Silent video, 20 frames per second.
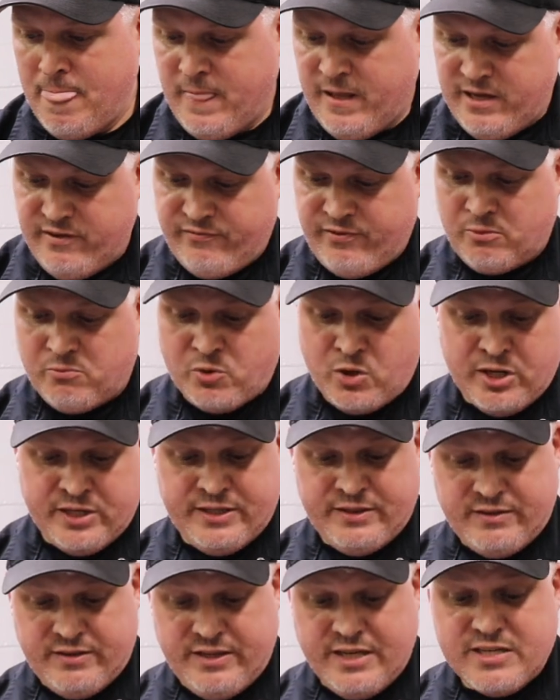if I'm
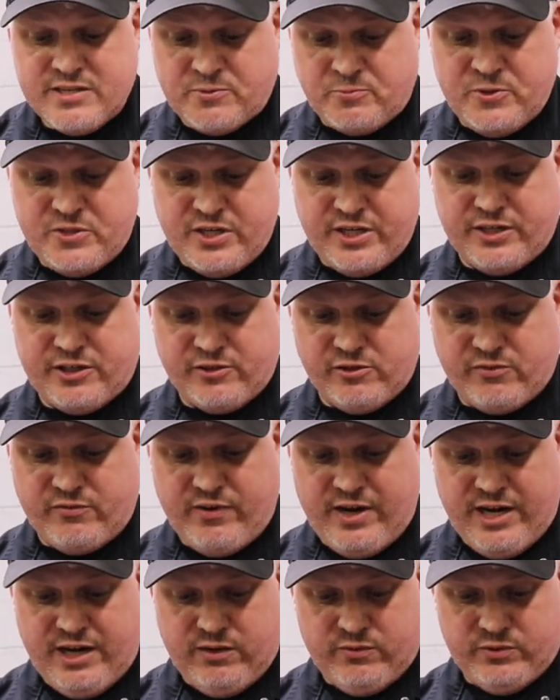running this particular
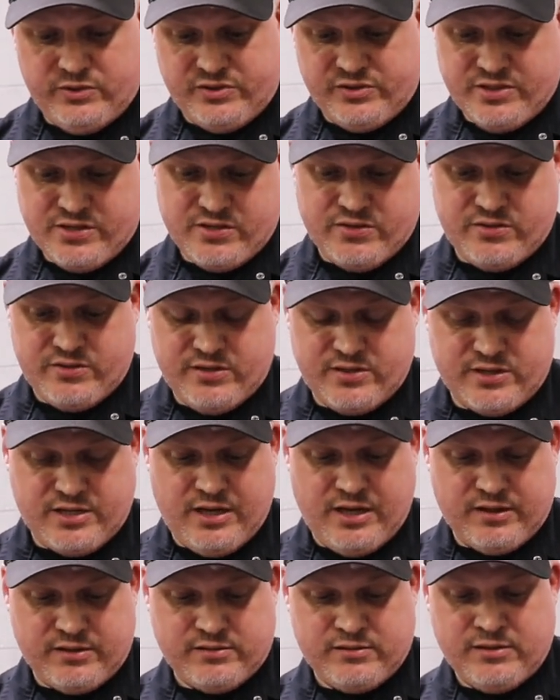valve, which this is the
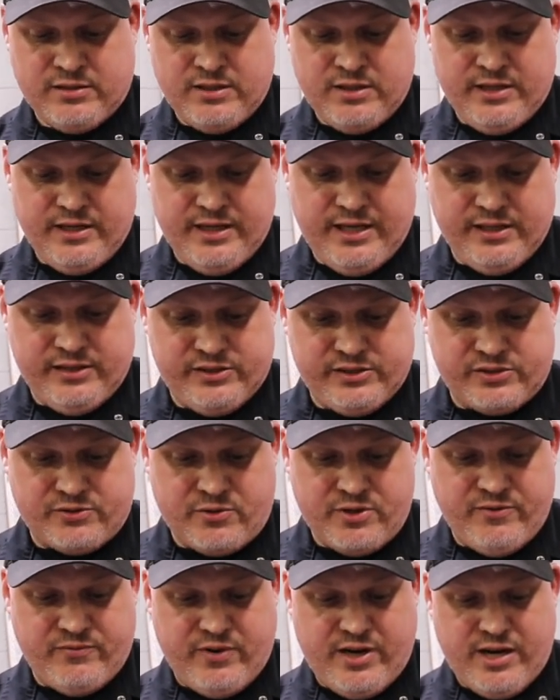stock
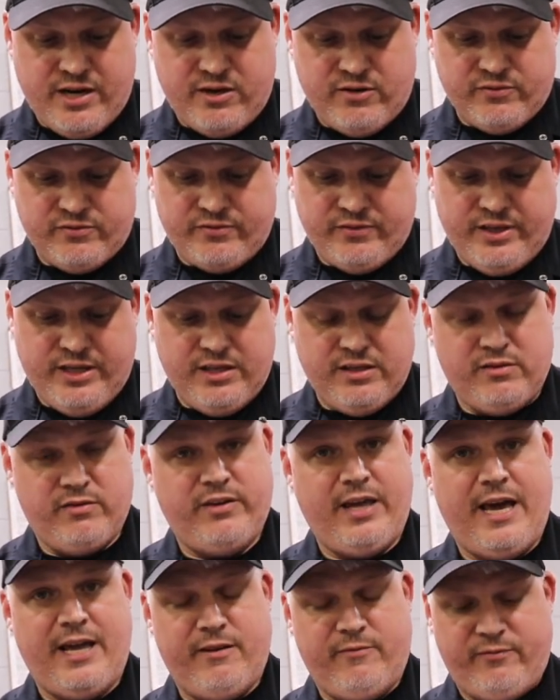LS3 valve, in
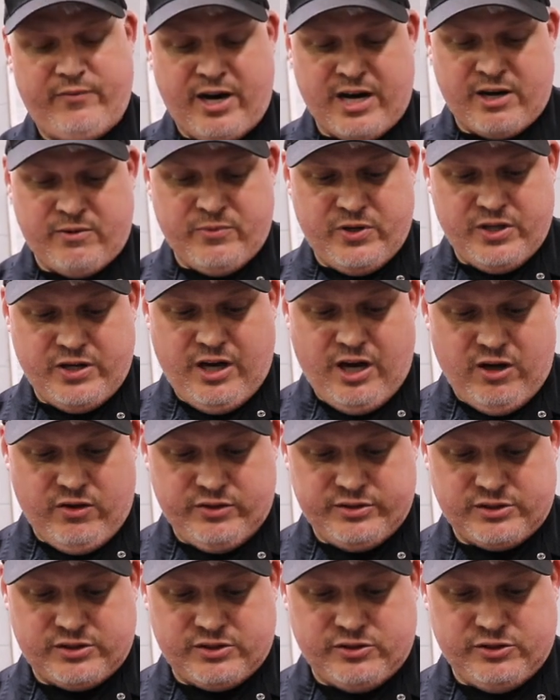that environment,
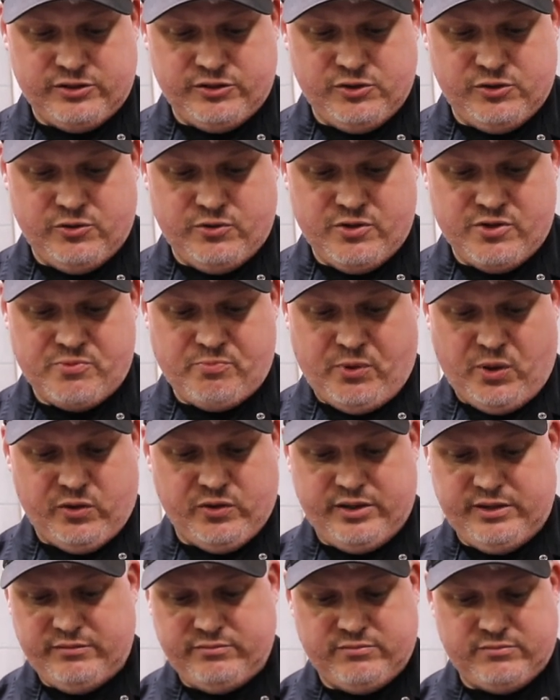all it's going to do is
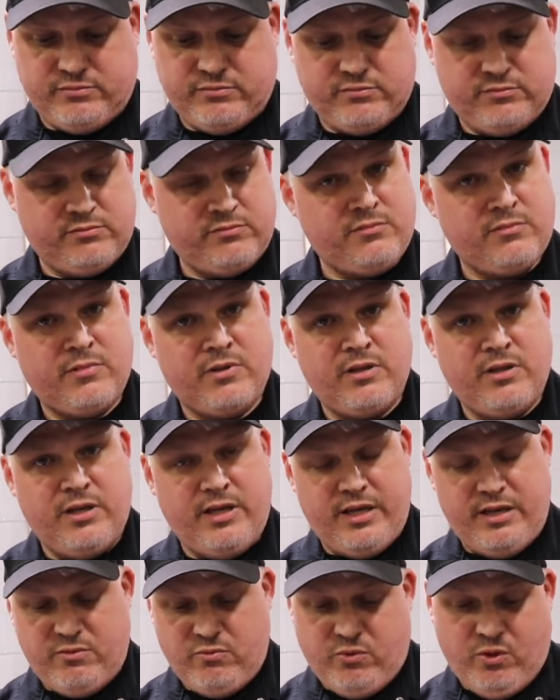pull it
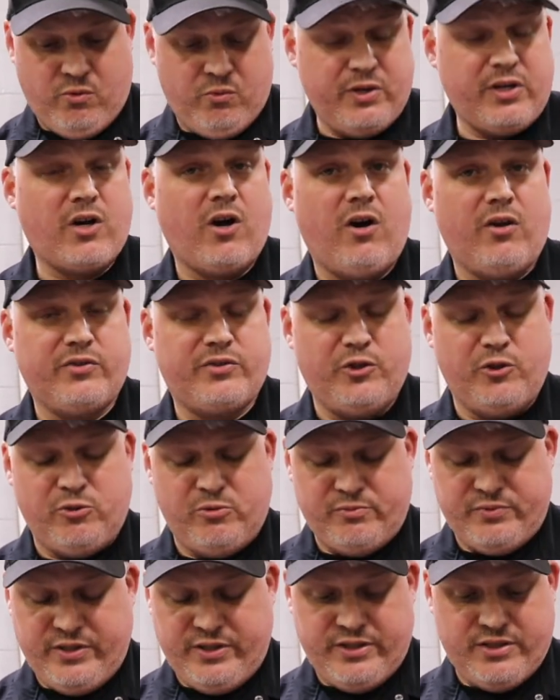in what we call
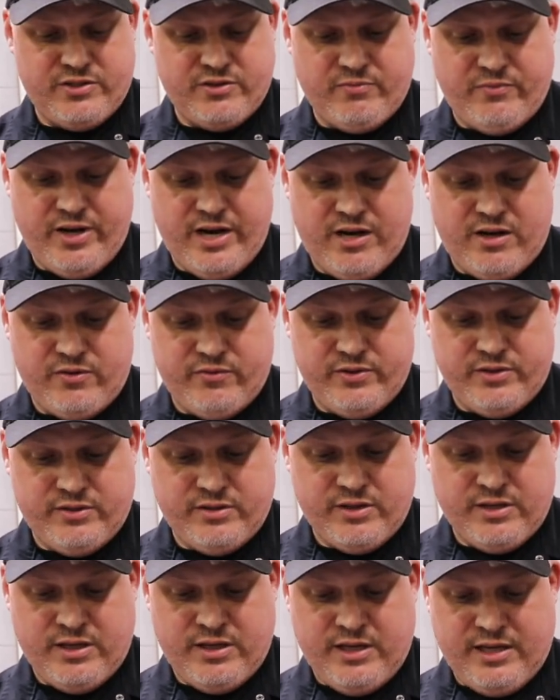tube the engine valve. And
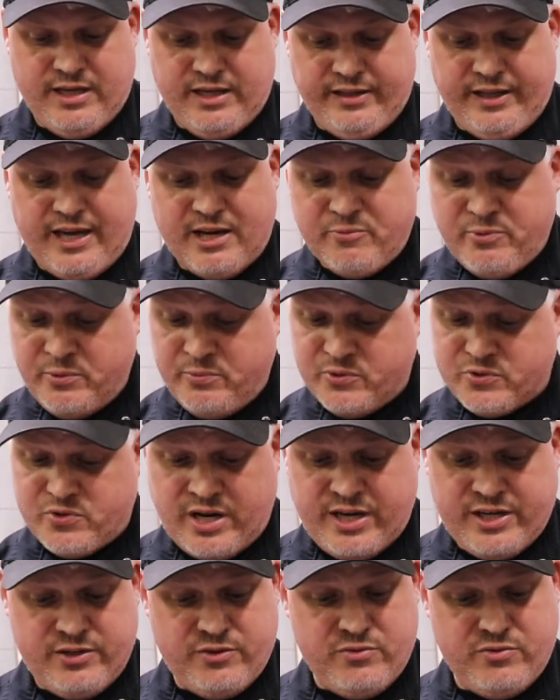a lot of people
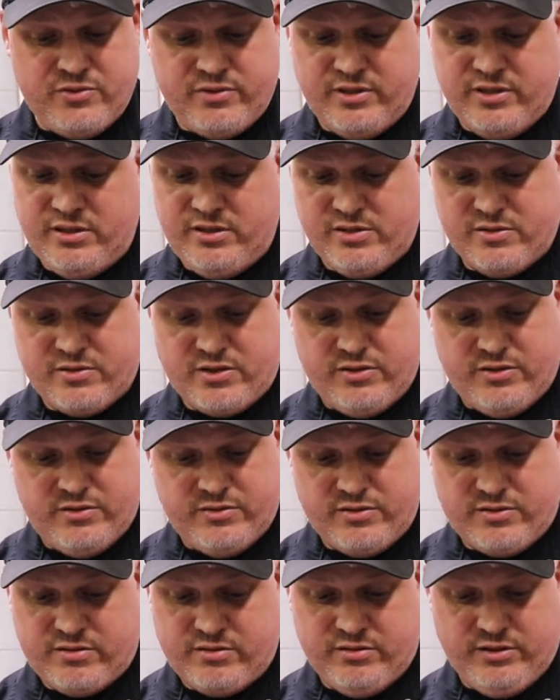to use these
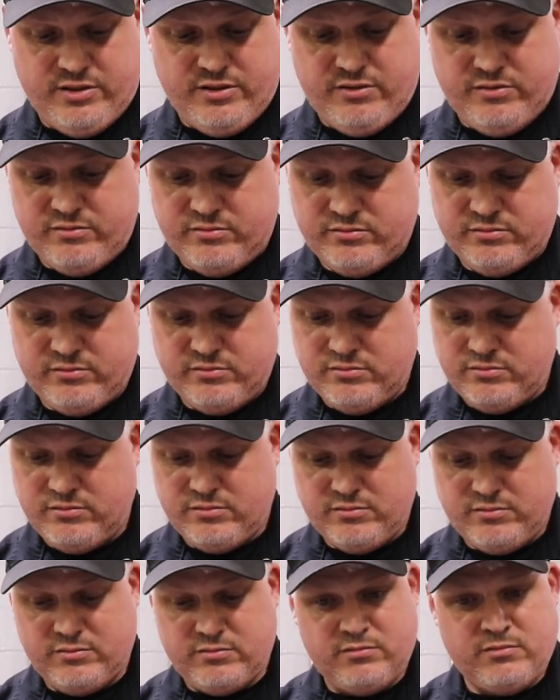because
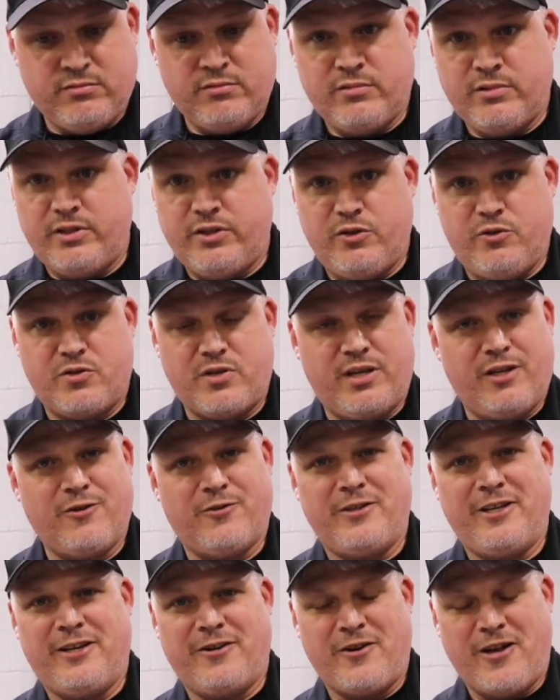you see it
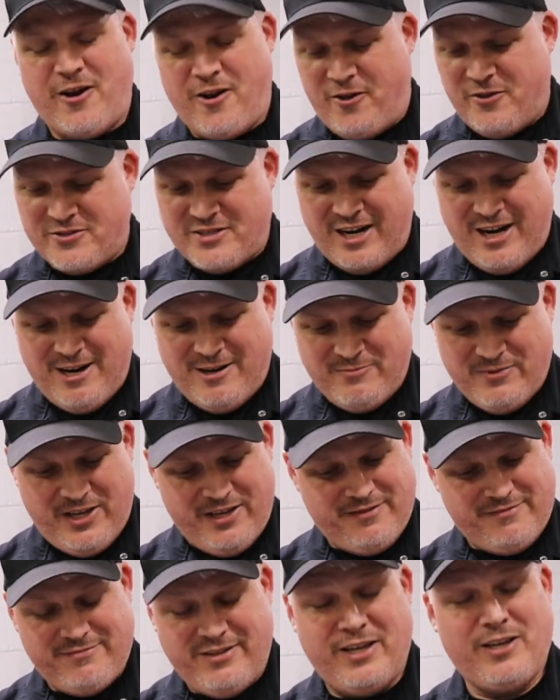on the internet all the time.
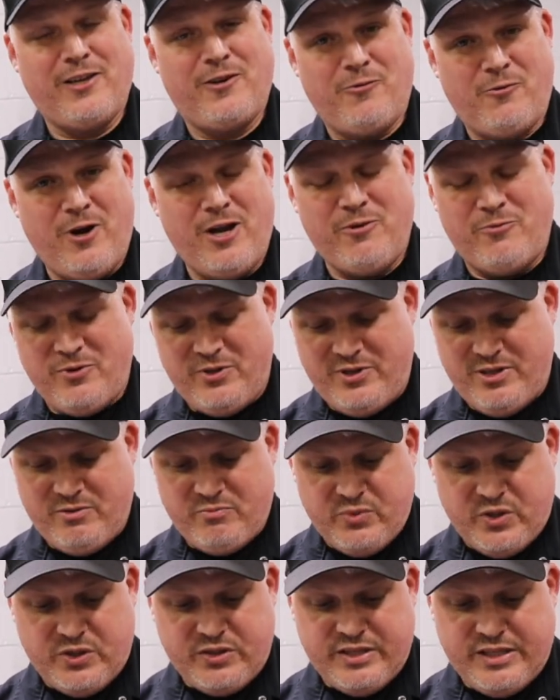They get away with
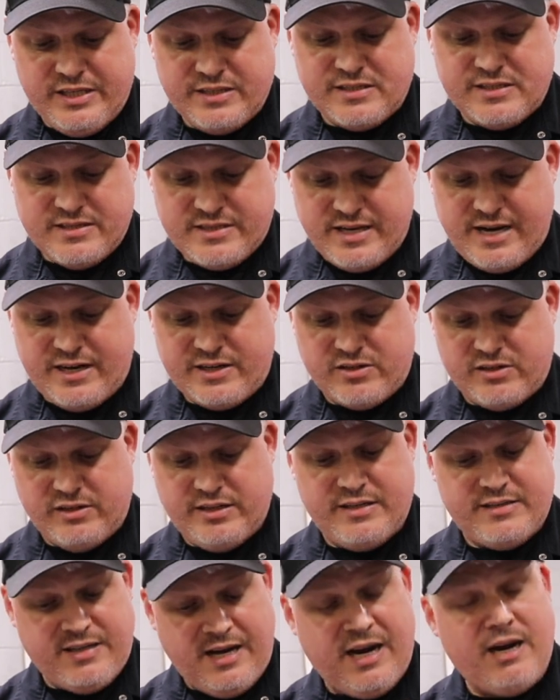it, but this is
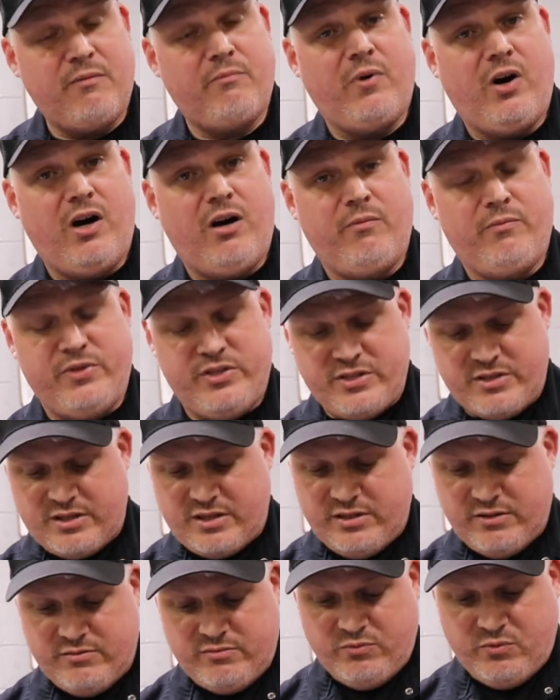actually a time bomb. This
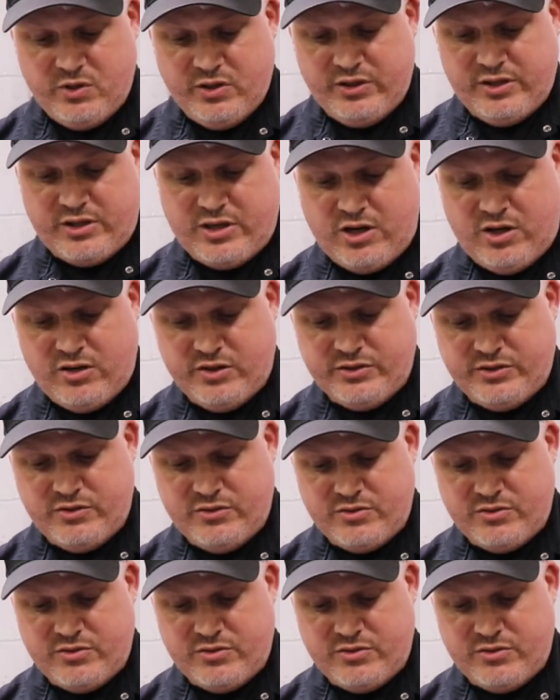could really cause you